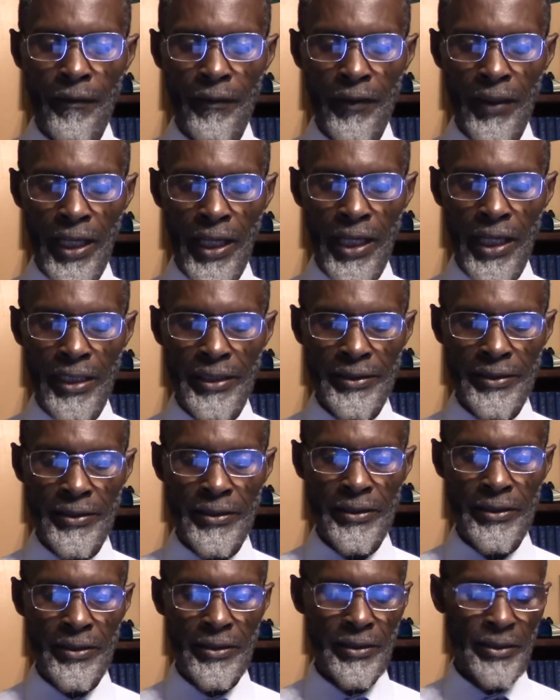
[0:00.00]

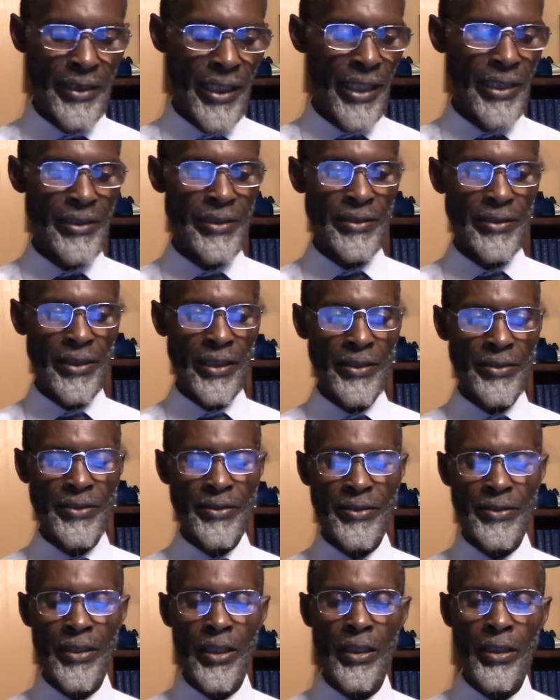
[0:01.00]
that tells
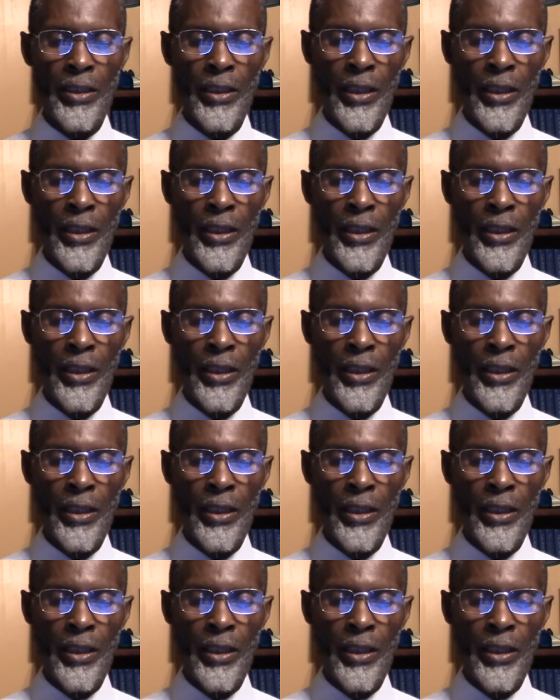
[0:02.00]
us